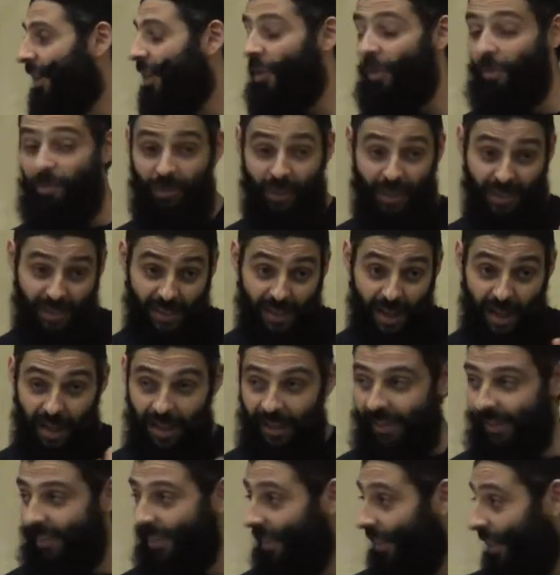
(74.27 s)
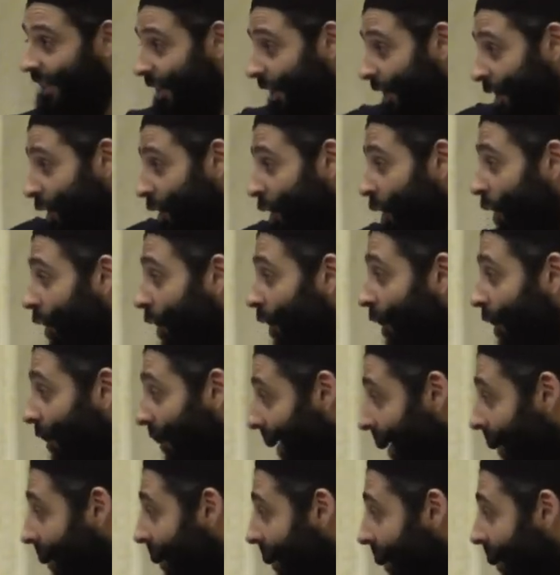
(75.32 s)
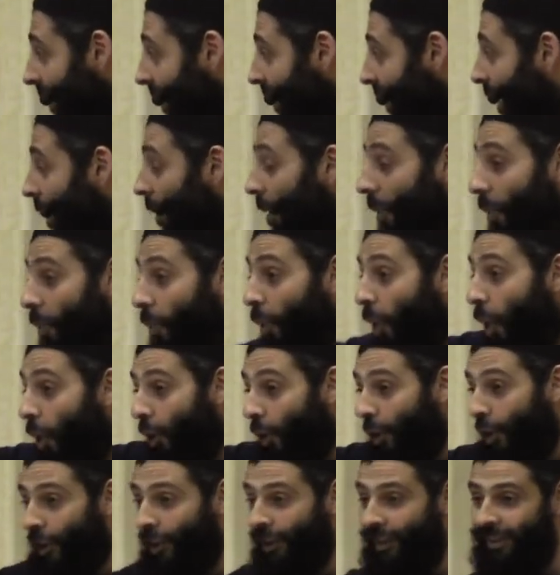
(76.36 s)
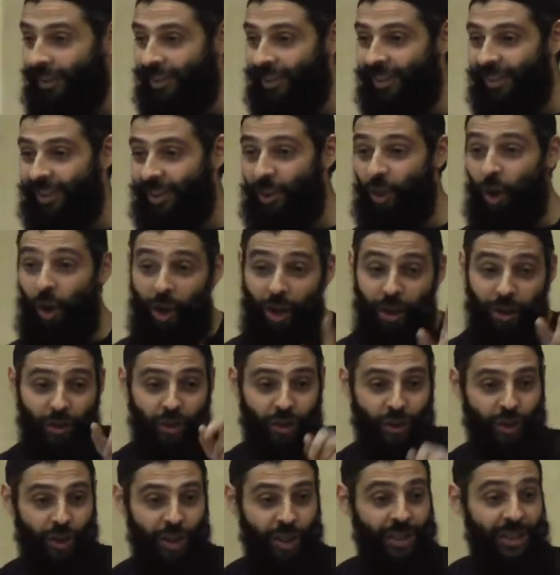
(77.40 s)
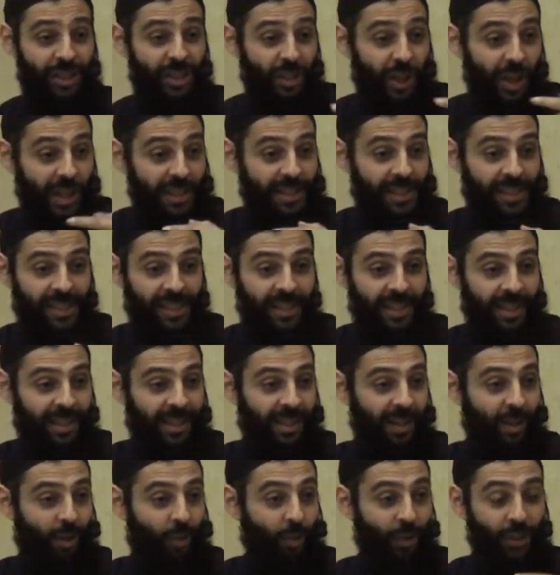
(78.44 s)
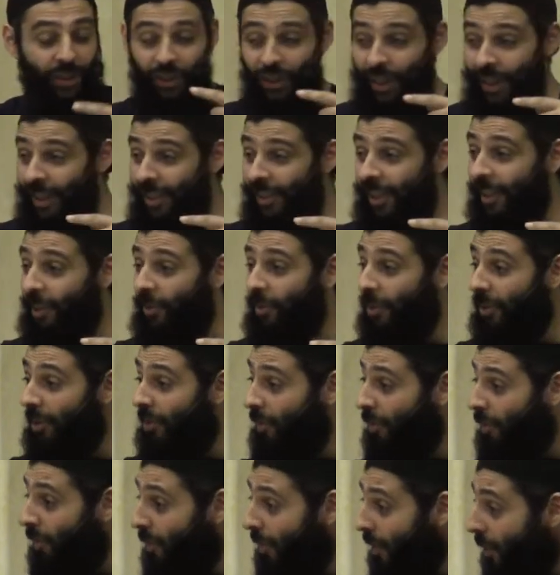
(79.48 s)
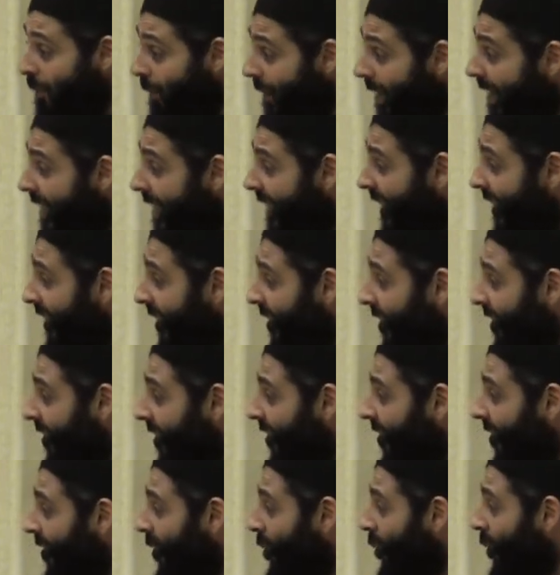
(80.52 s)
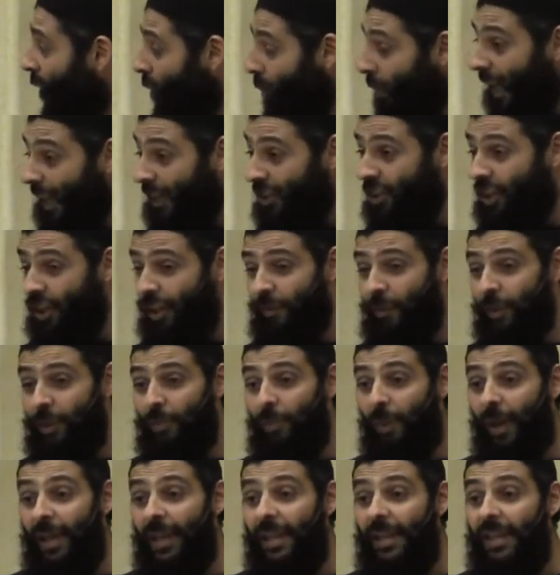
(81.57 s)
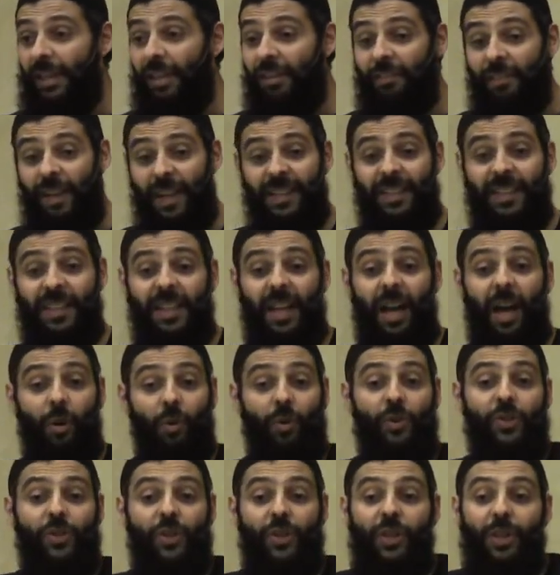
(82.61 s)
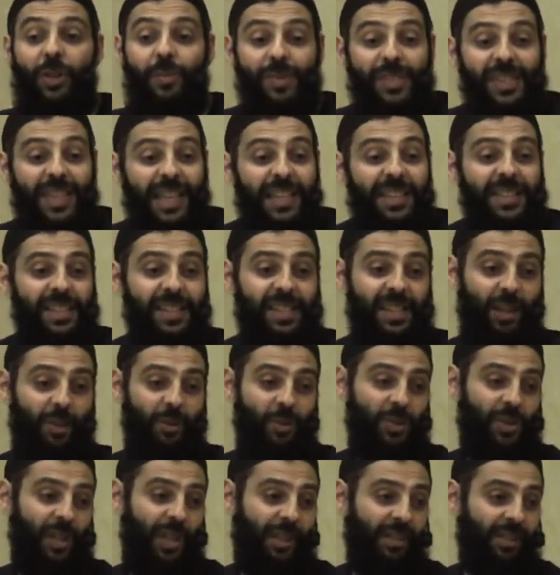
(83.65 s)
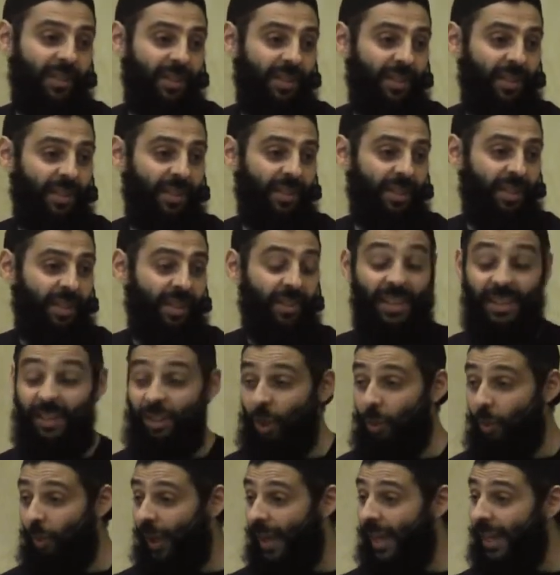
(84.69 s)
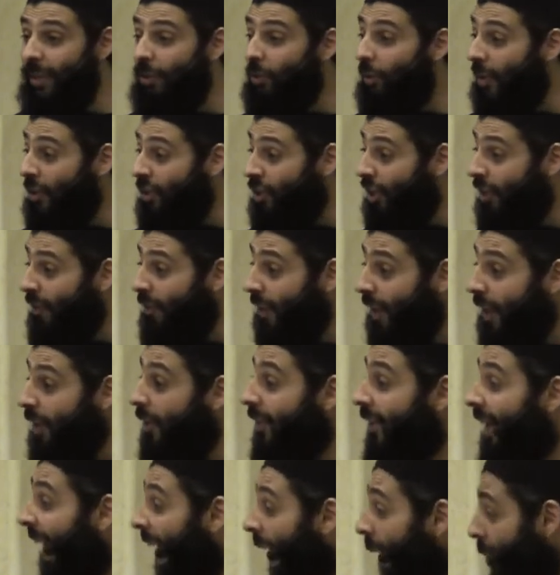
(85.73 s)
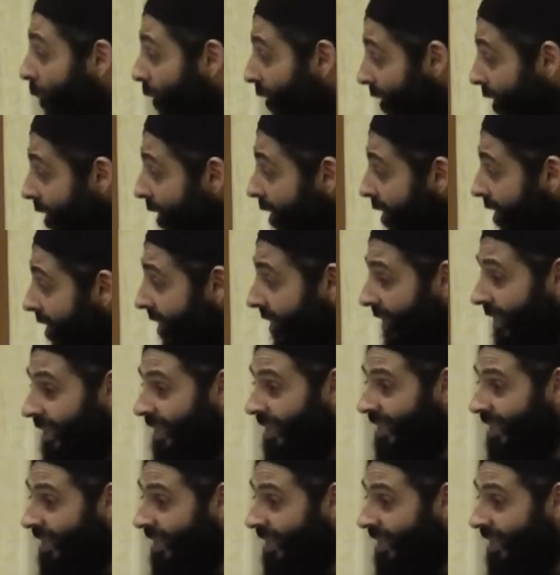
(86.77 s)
uh, this guy, this girl, right? Uh, work, college, stress. We think that peace, we, we achieve it by affecting our circumstances outside that the way to achieve inner happiness,